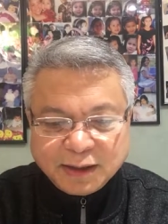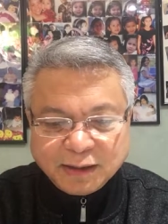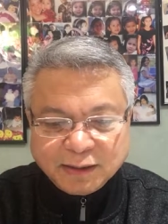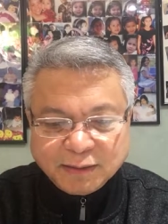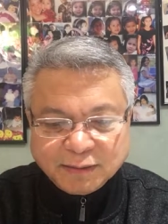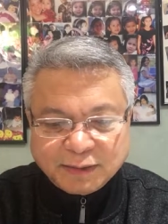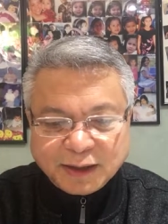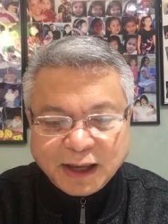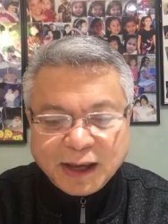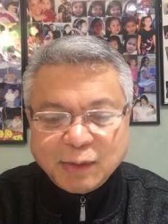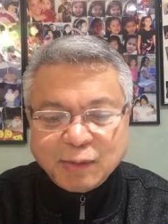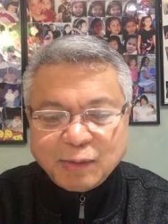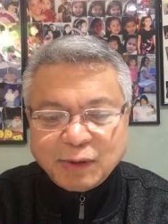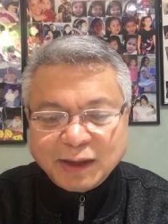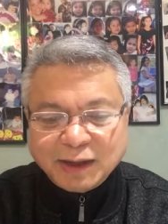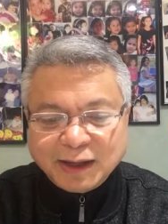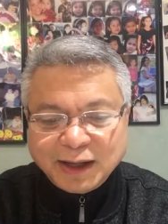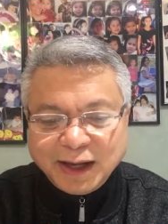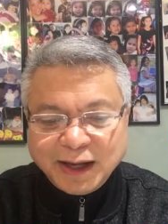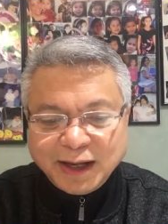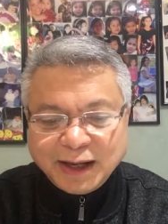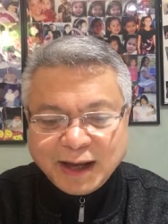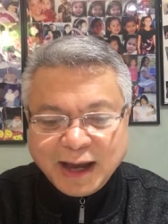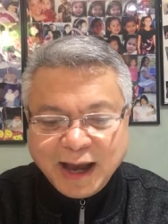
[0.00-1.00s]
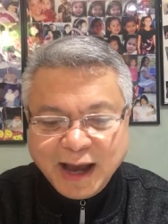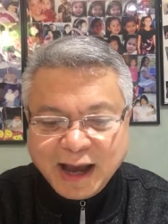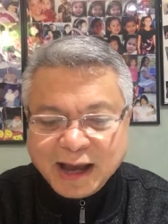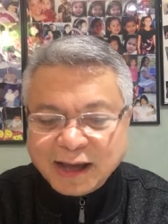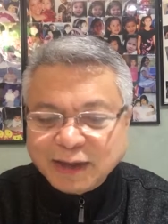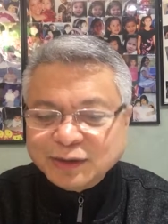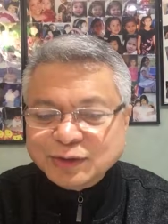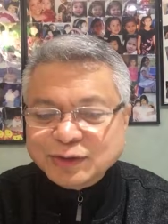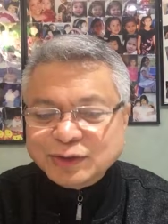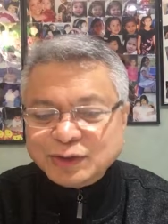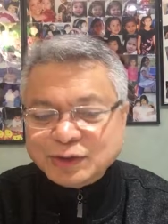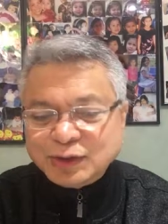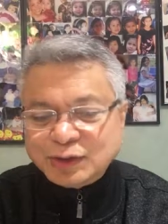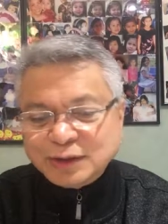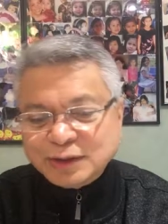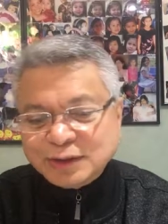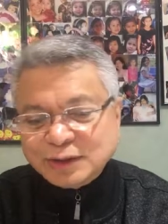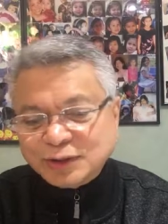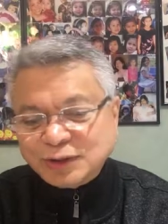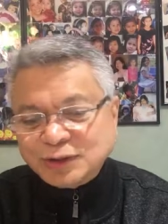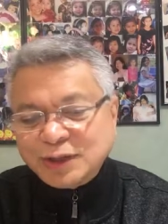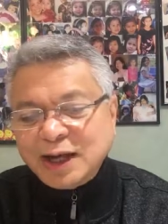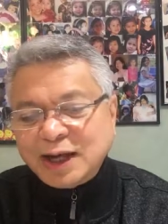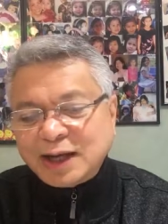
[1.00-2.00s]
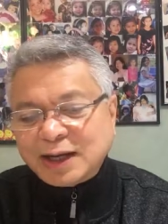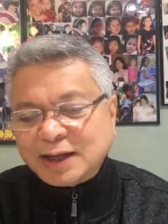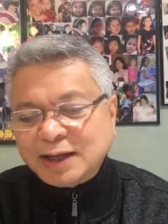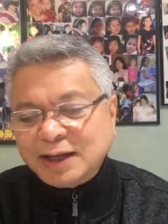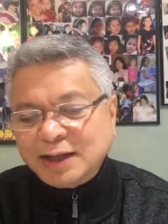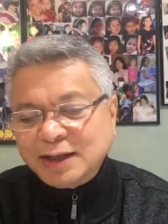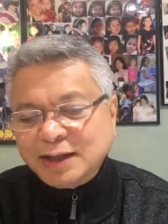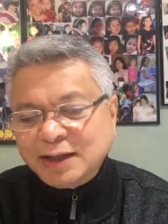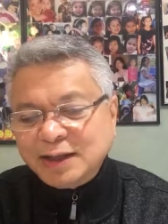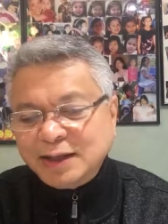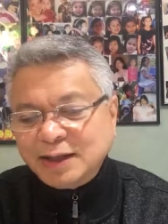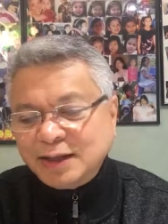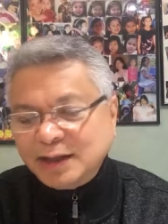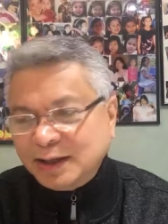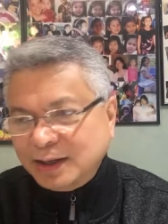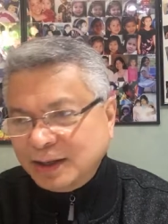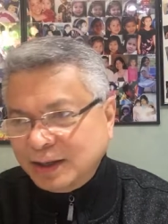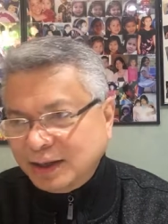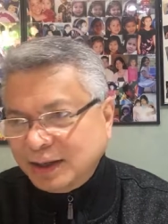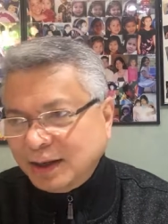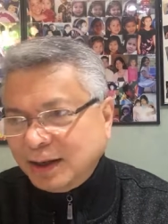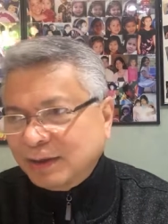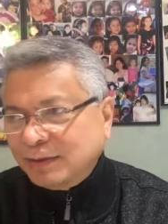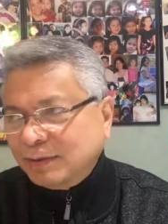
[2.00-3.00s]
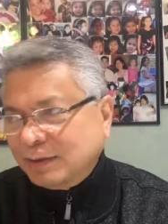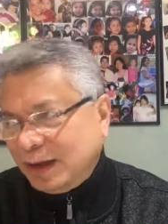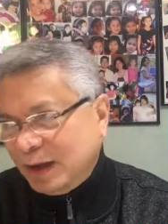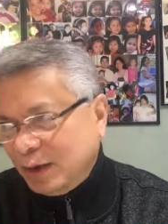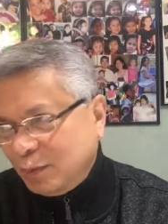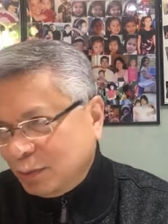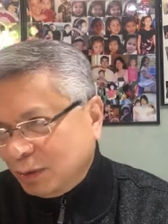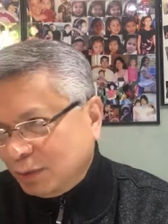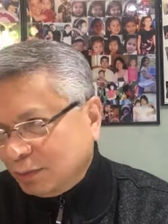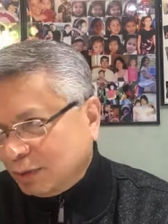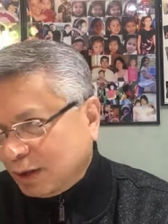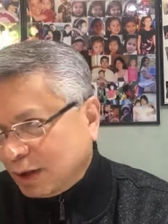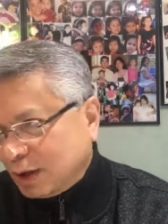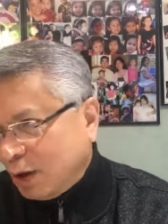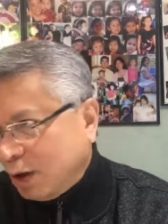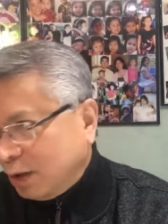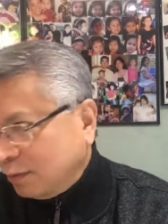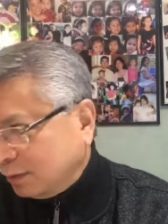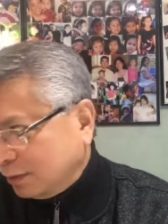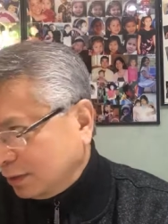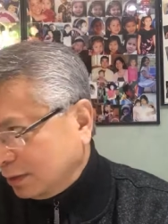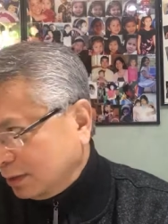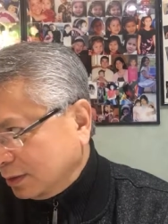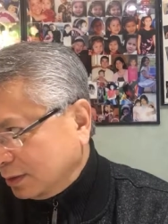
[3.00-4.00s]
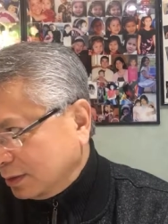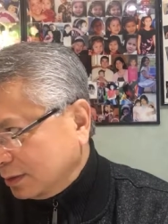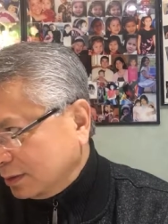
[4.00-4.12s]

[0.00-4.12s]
They will lay hands on the sick and they will recover.